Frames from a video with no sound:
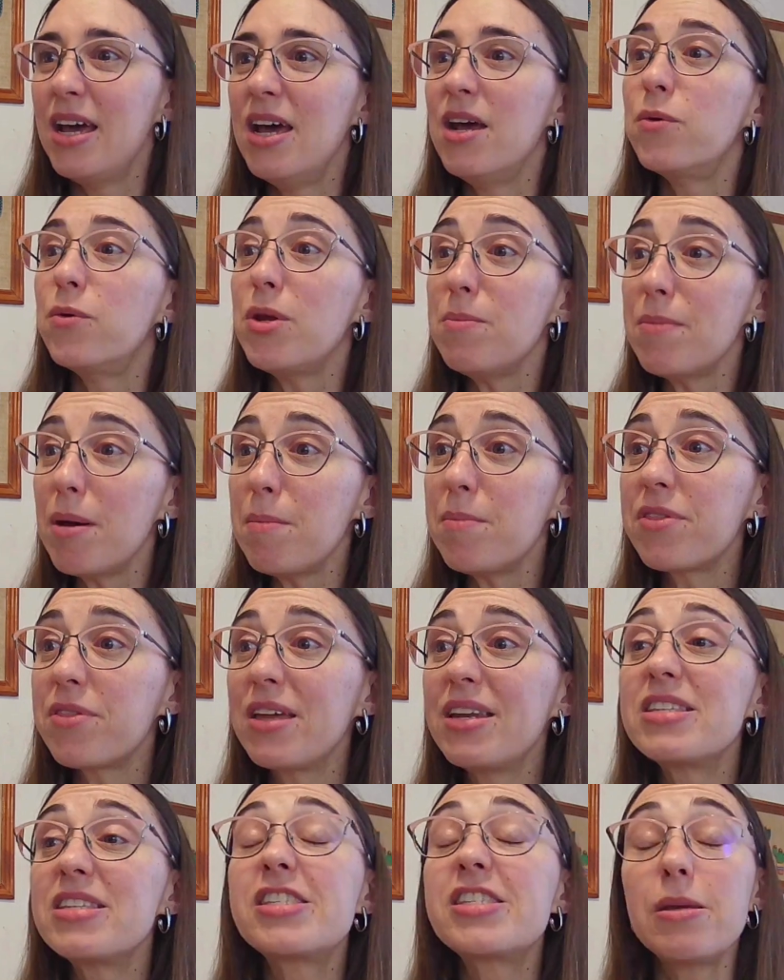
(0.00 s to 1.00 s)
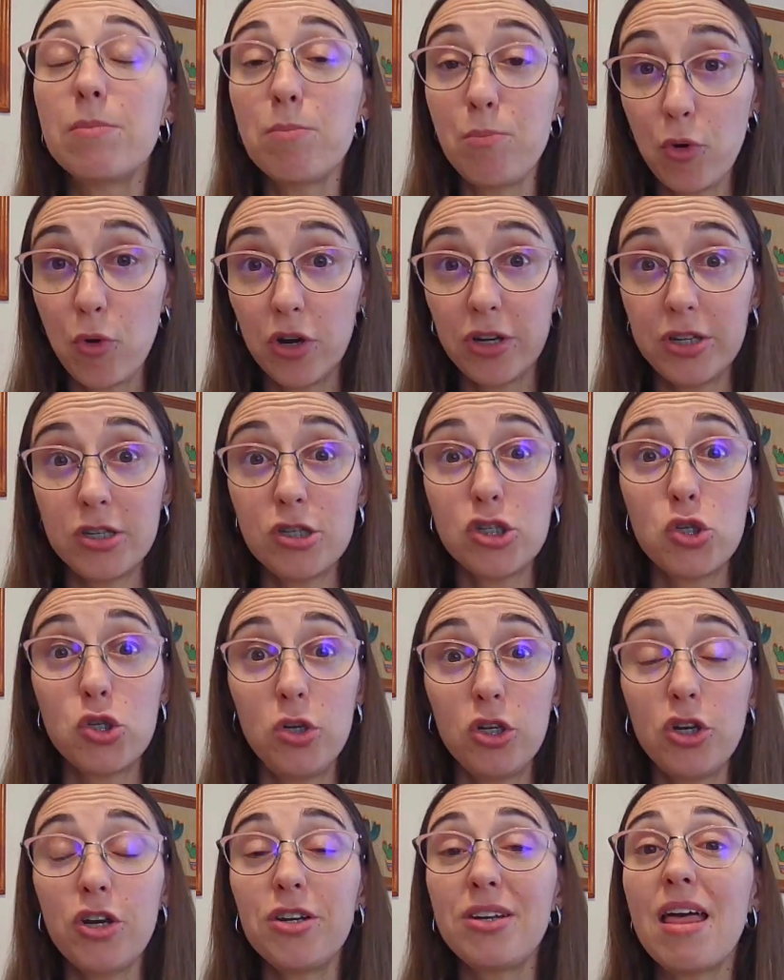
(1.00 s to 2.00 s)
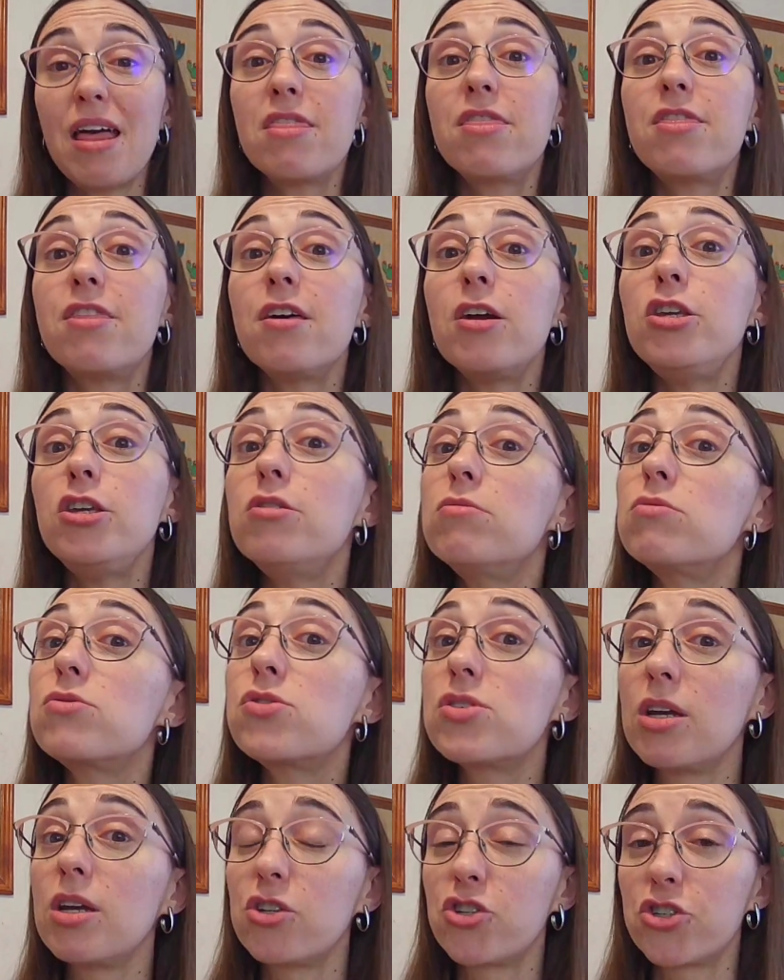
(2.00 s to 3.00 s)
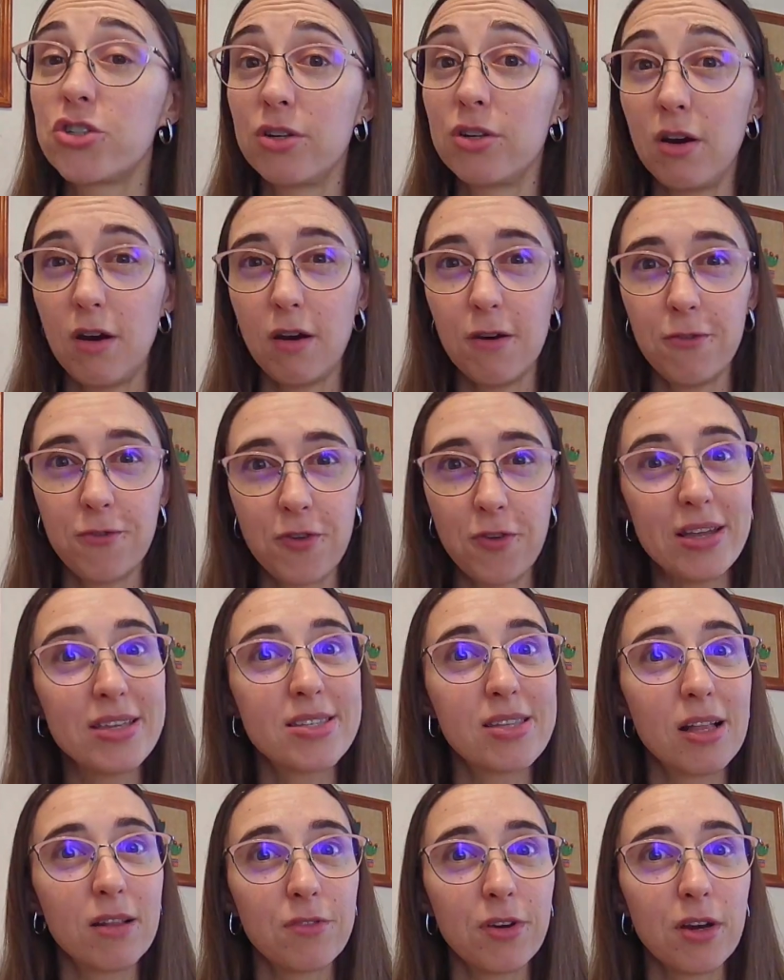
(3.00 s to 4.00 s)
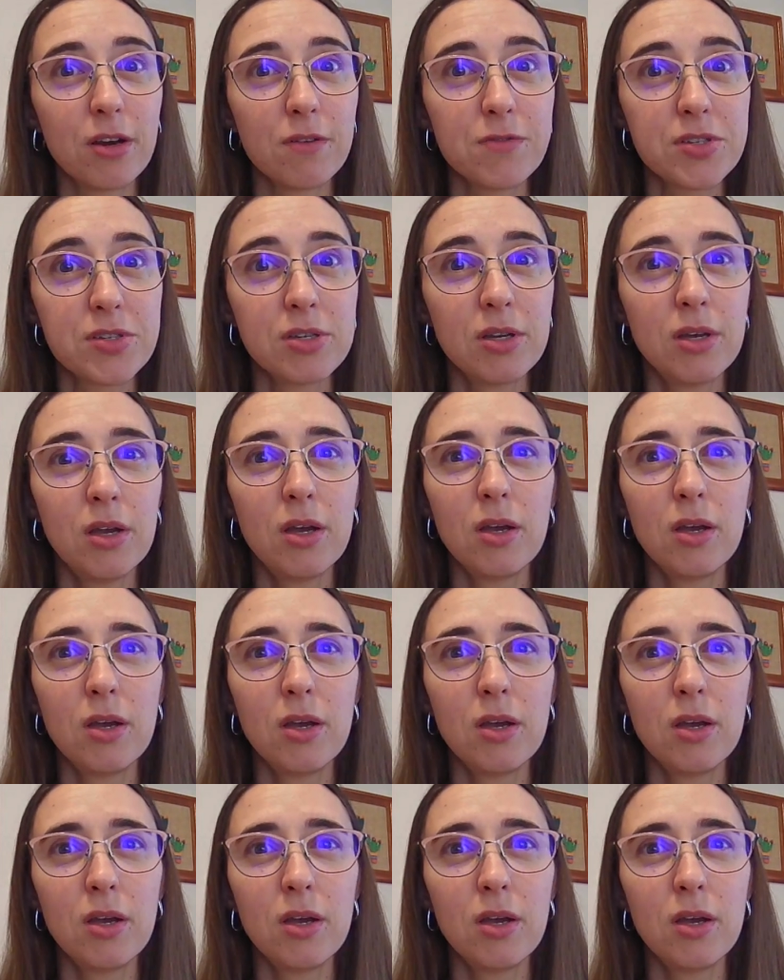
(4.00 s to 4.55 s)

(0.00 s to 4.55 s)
Remember that it's important to learn the usage of phrasal verbs.